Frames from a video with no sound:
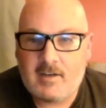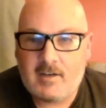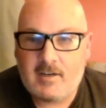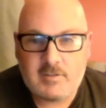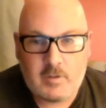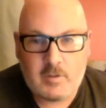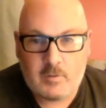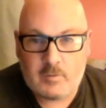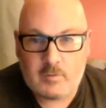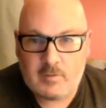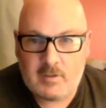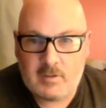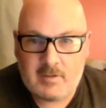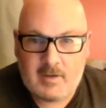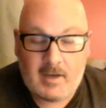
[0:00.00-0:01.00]
So,
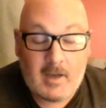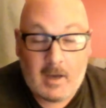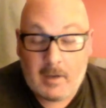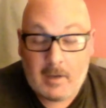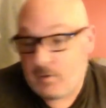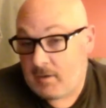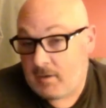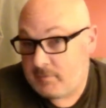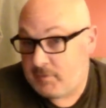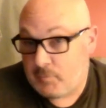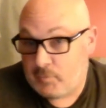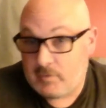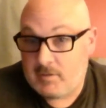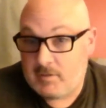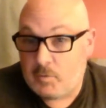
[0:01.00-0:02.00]
I thought it was a
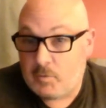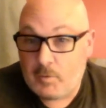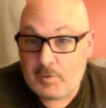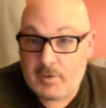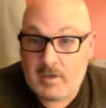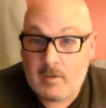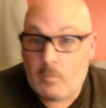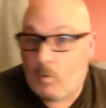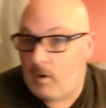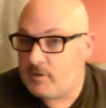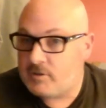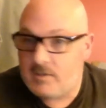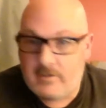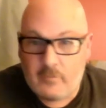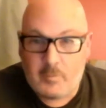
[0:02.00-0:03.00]
really cool thing
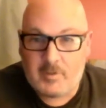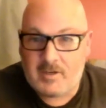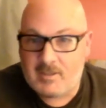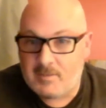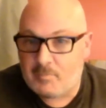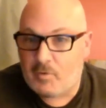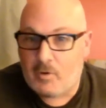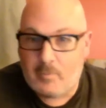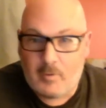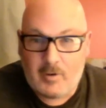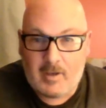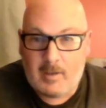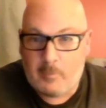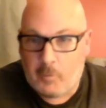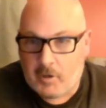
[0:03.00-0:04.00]
watching everybody in the promo
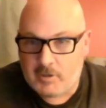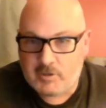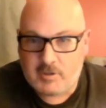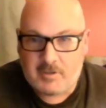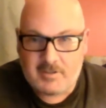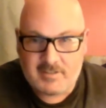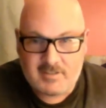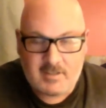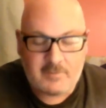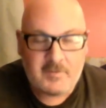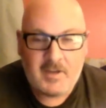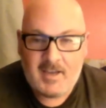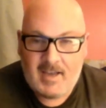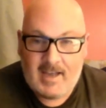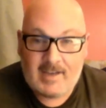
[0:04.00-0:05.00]
game, watching all the stuff.
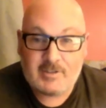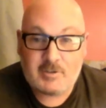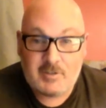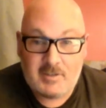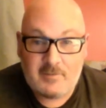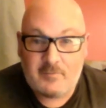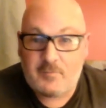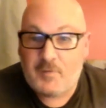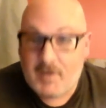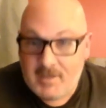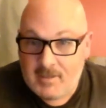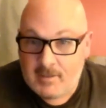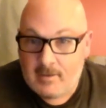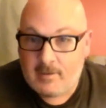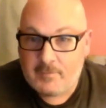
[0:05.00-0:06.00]
Actually, funny
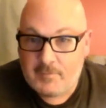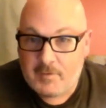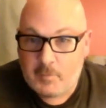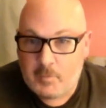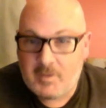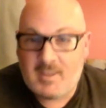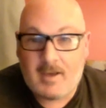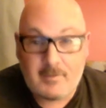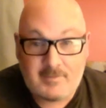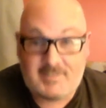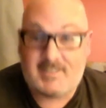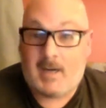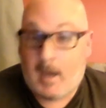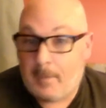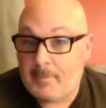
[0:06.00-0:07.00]
enough, with how
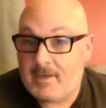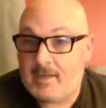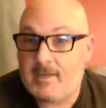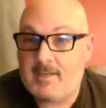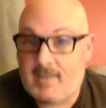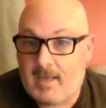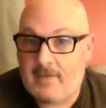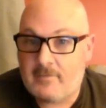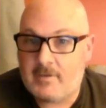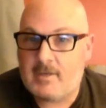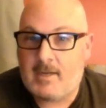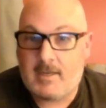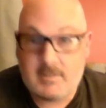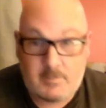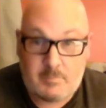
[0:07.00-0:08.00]
dominant Kevin
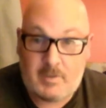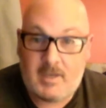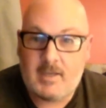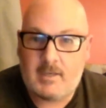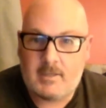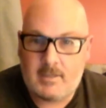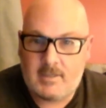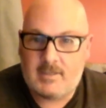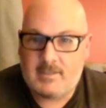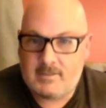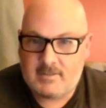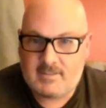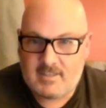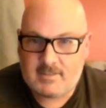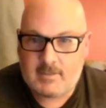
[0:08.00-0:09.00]
has been in
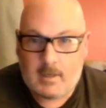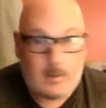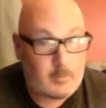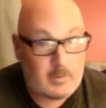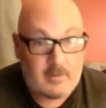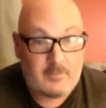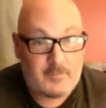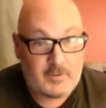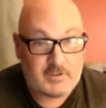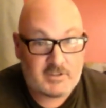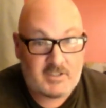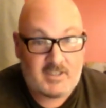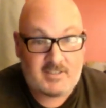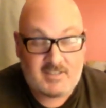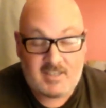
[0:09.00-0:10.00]
TikTok, one of the first
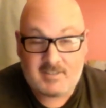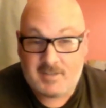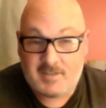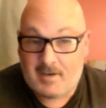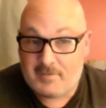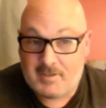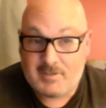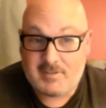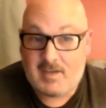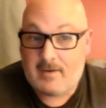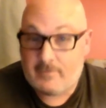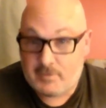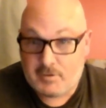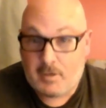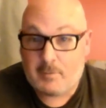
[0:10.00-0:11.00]
TikTok videos I ever saw
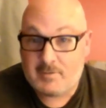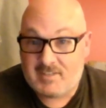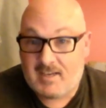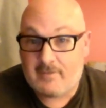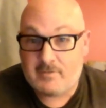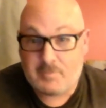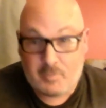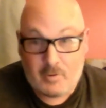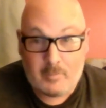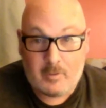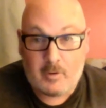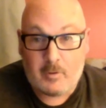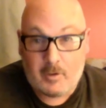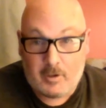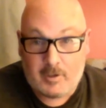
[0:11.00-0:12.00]
was Kevin's promo
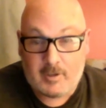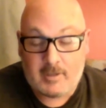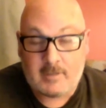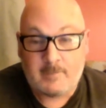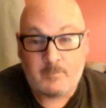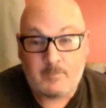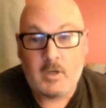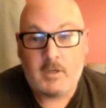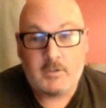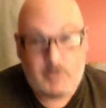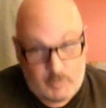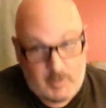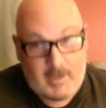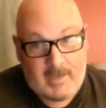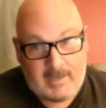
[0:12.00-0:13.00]
on Dre,
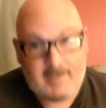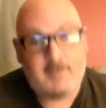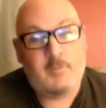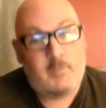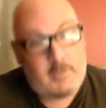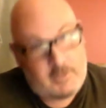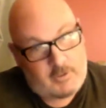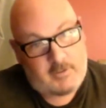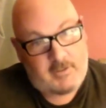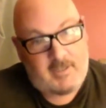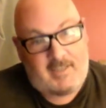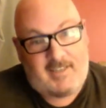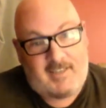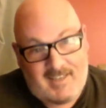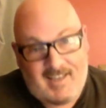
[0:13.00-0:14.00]
which he
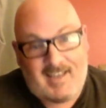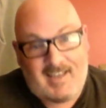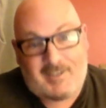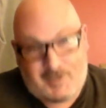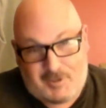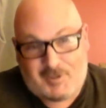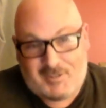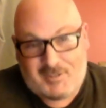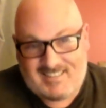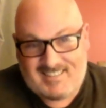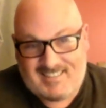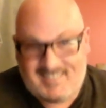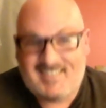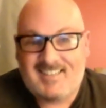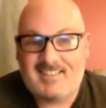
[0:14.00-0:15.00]
actually
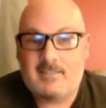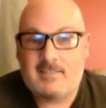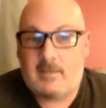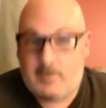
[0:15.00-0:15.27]
didn't win.